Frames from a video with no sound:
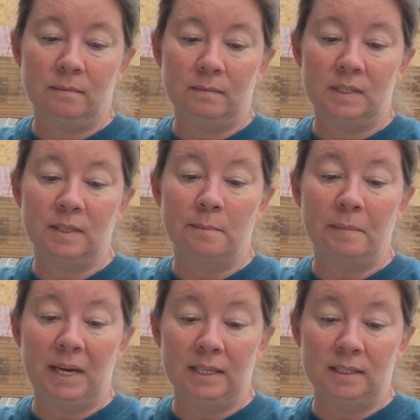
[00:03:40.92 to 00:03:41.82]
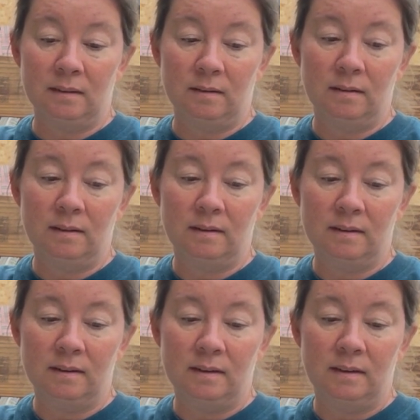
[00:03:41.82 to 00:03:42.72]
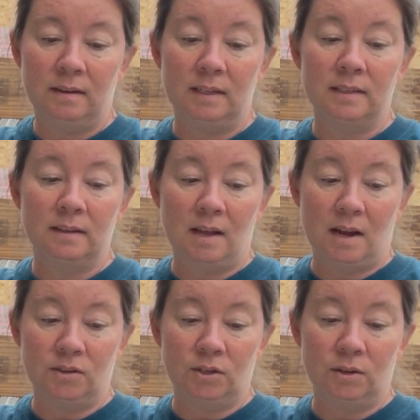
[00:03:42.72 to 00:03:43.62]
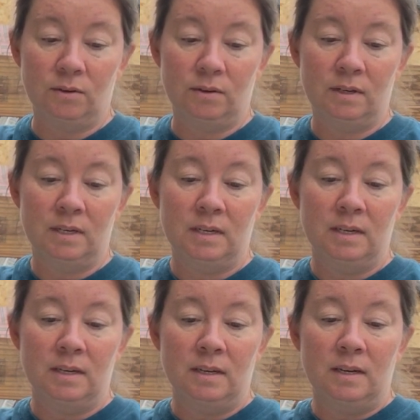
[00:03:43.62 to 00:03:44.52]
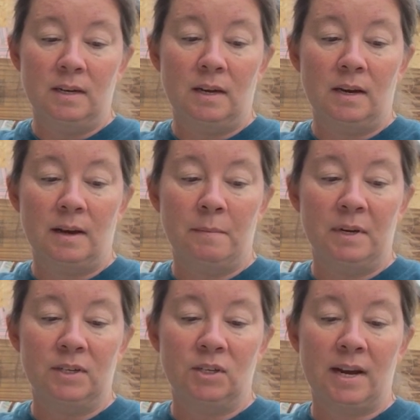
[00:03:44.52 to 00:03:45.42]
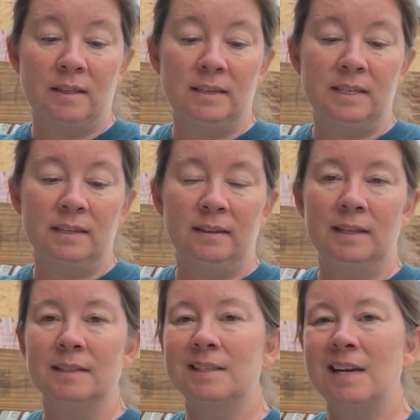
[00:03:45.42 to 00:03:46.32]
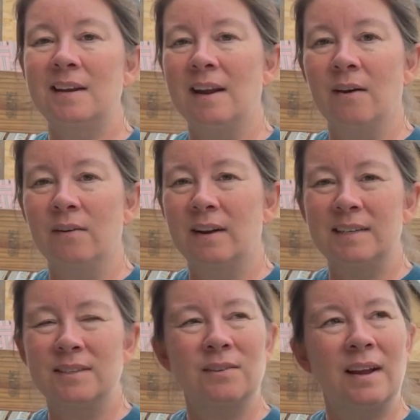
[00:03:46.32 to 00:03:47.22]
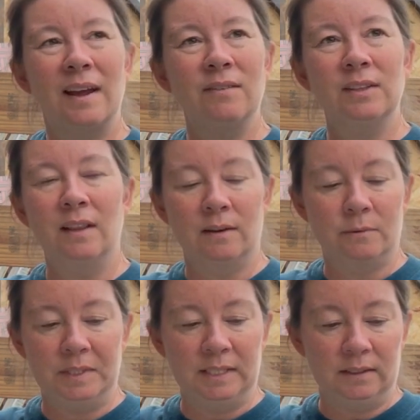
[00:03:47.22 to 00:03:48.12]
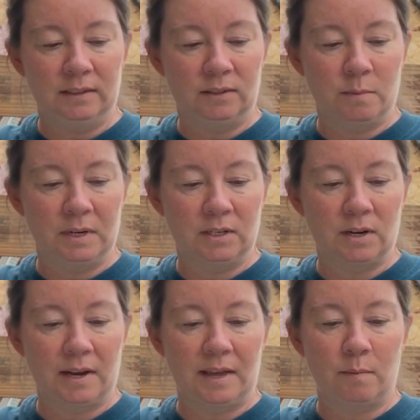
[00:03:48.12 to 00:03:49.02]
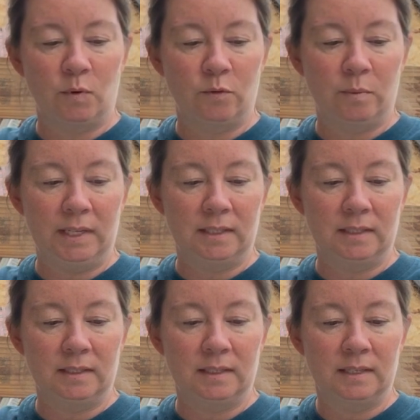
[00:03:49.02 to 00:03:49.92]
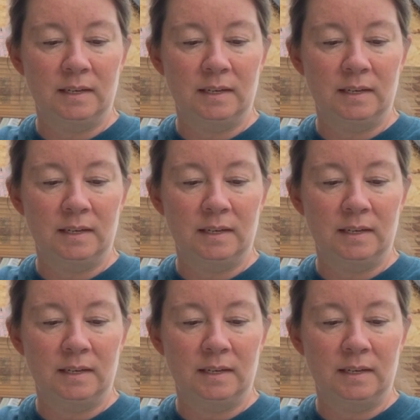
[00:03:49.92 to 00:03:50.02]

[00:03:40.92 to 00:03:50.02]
some basil, and cilantro. I'm gonna try the dill inside and out. I just want to have good luck with dill, so I'm gonna try that both places.